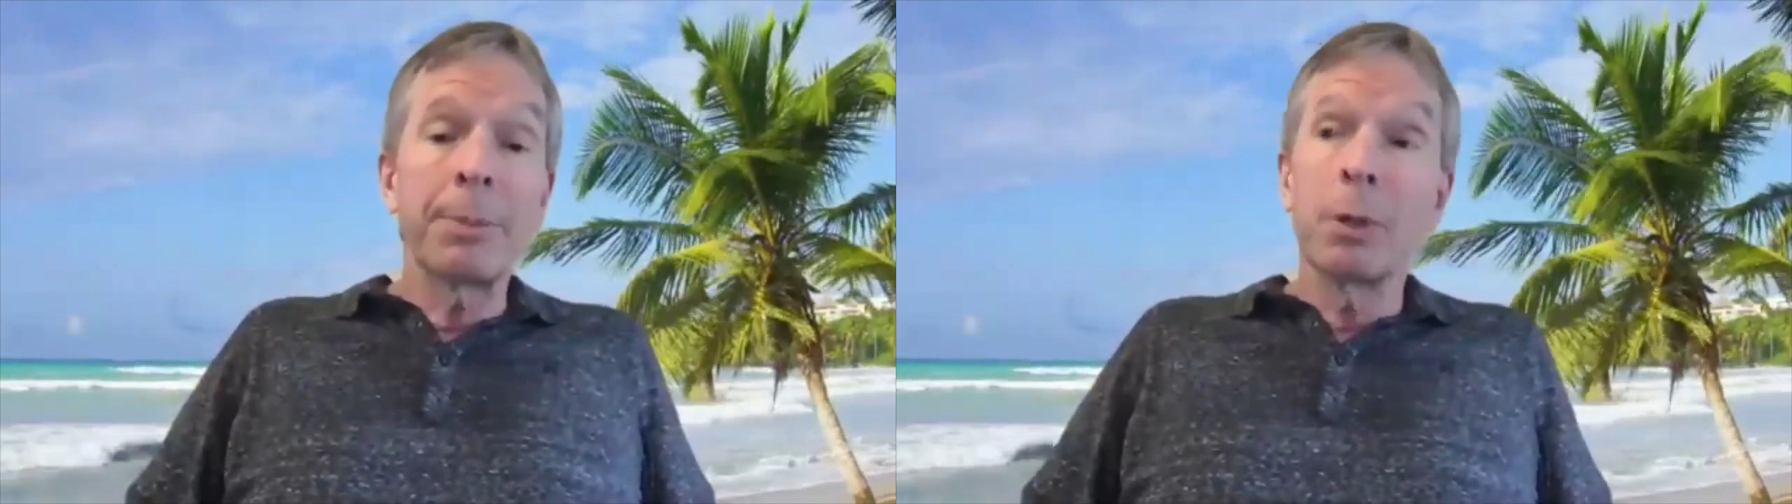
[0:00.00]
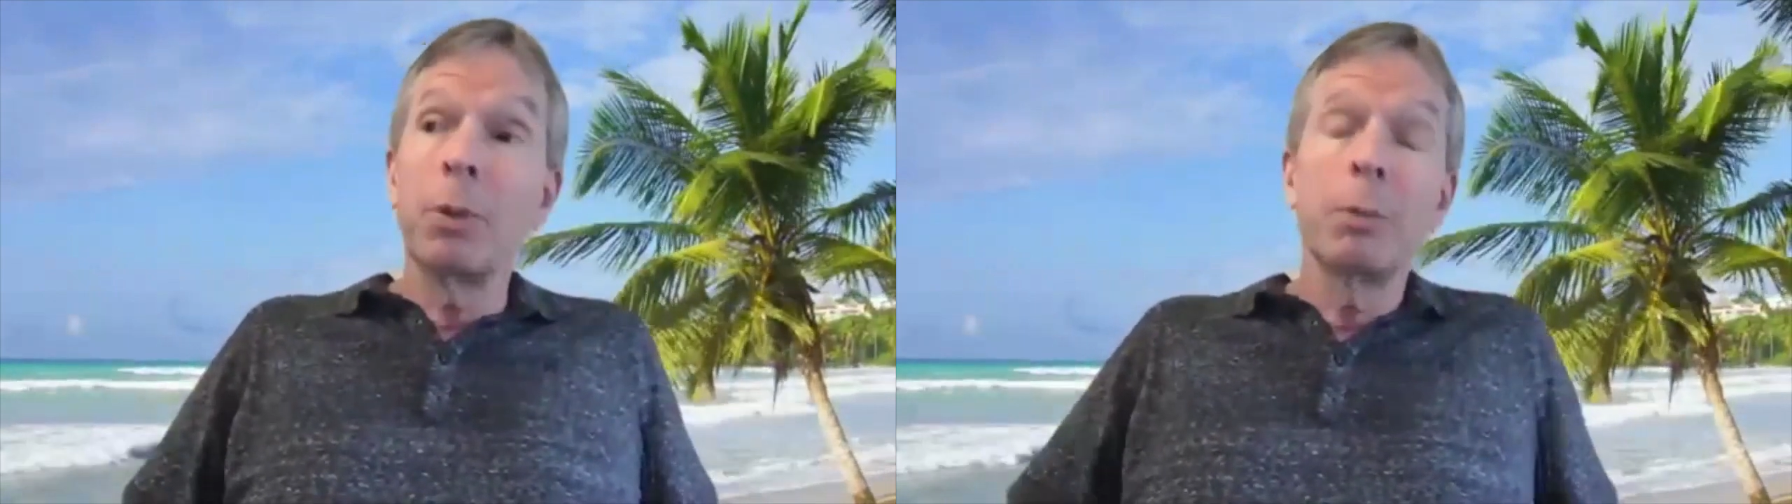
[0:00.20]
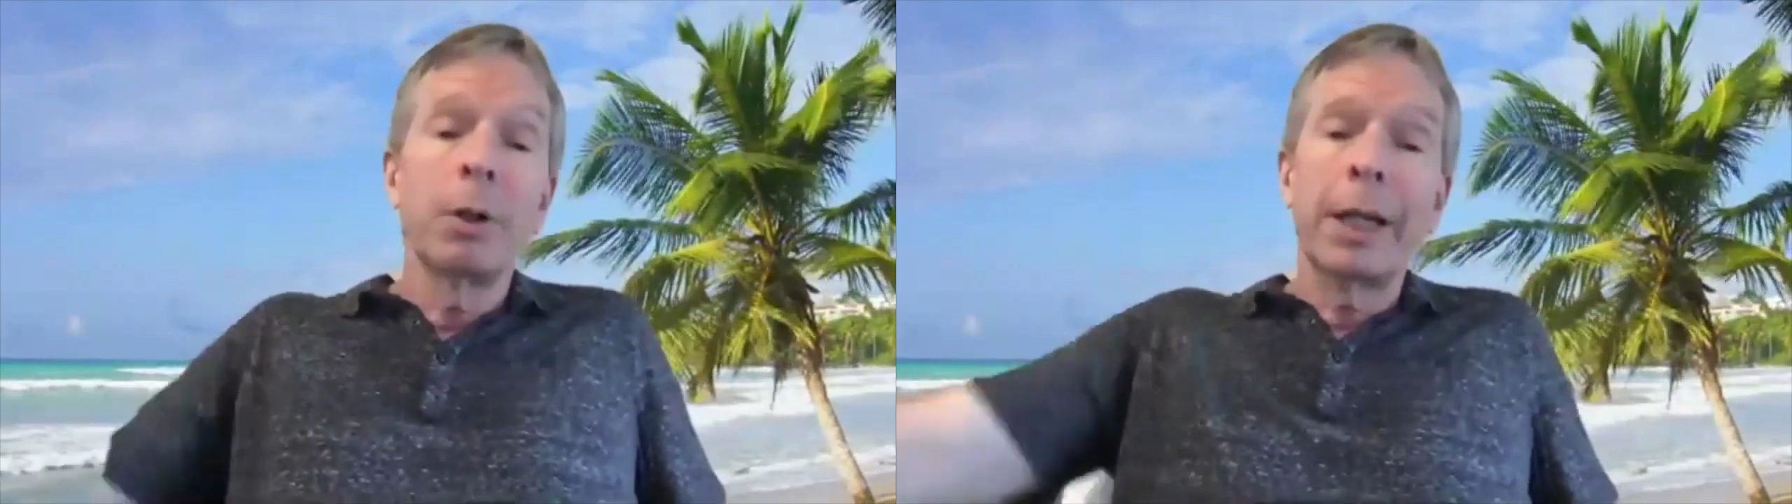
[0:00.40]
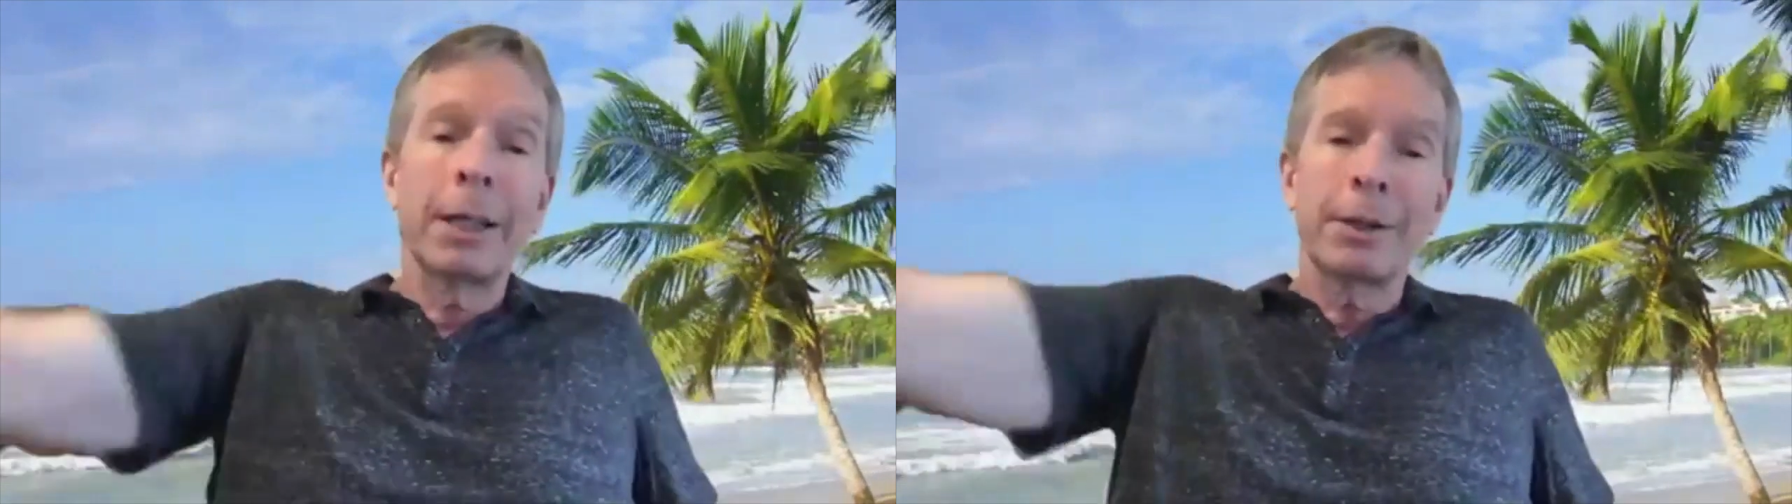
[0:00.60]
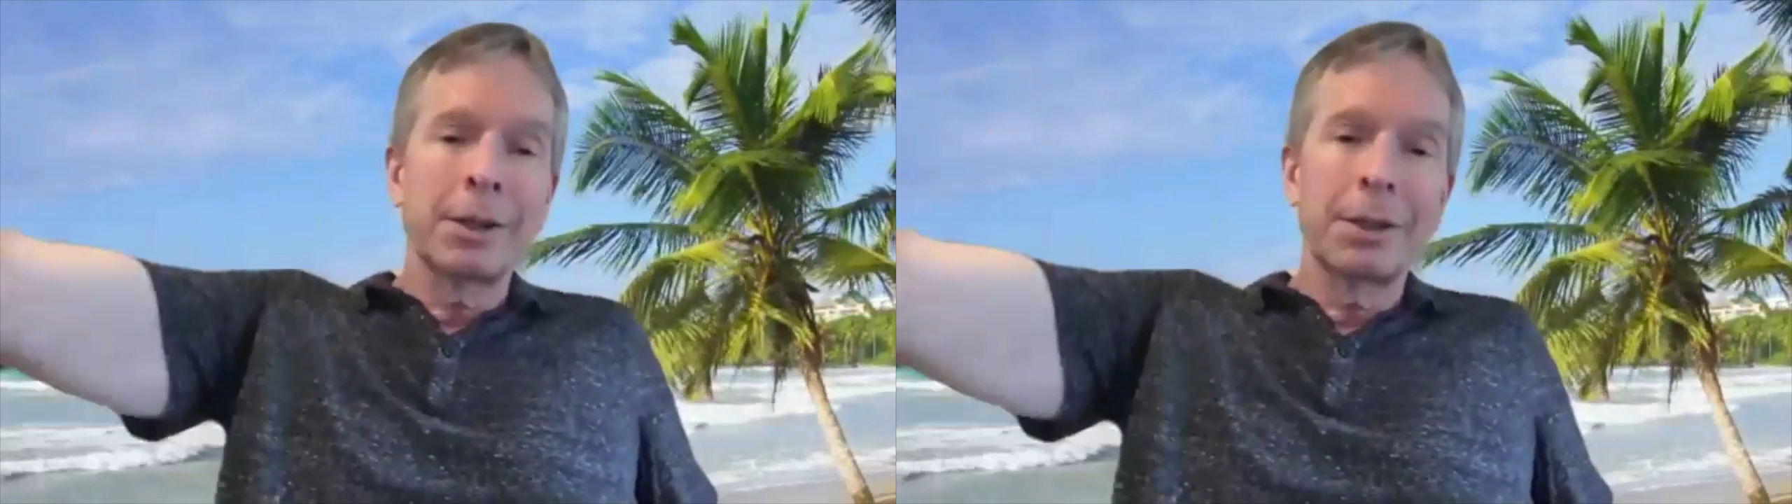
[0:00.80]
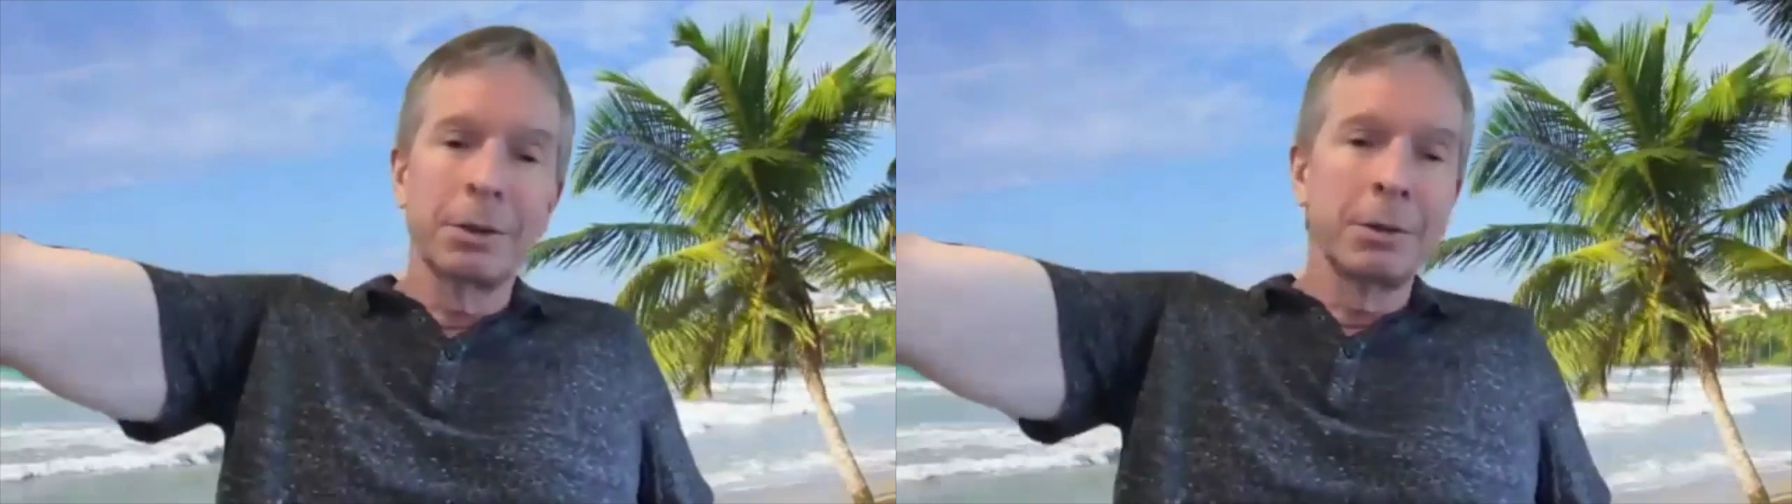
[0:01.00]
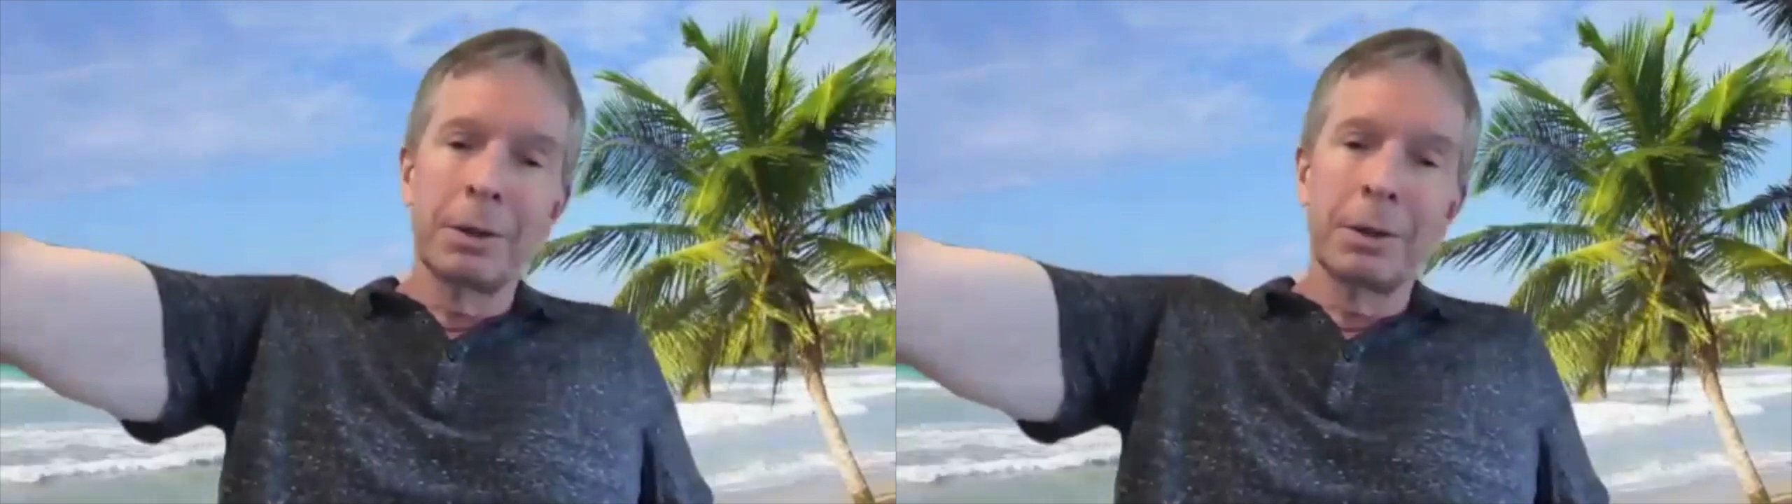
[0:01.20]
we will get to